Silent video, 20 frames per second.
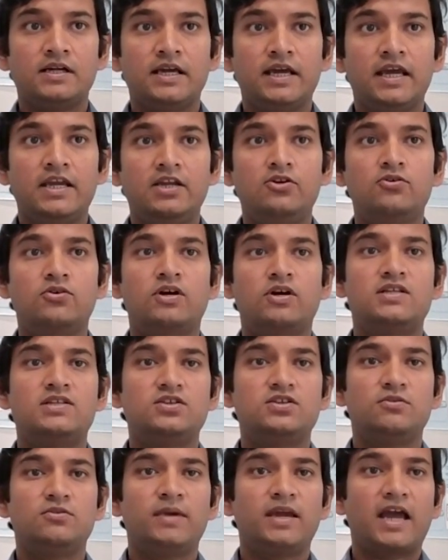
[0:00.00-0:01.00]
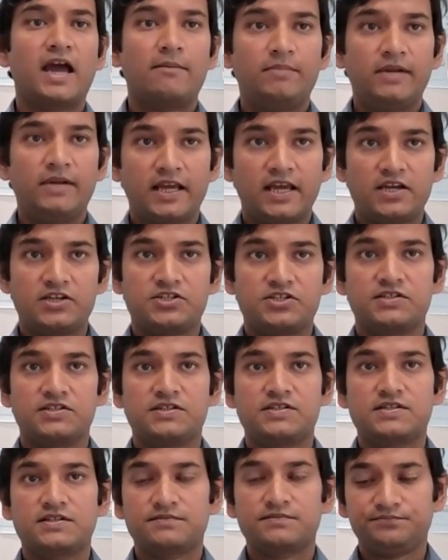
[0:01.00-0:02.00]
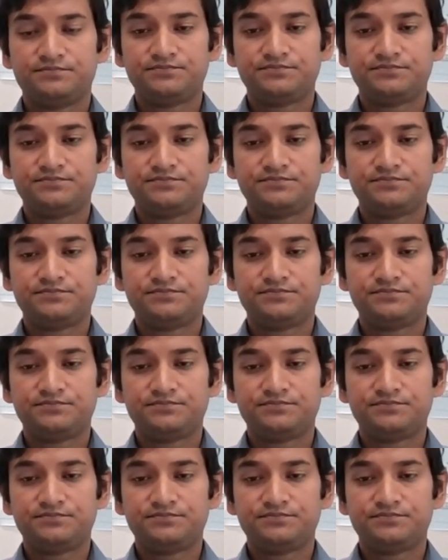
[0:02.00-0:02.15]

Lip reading: into consuming applications.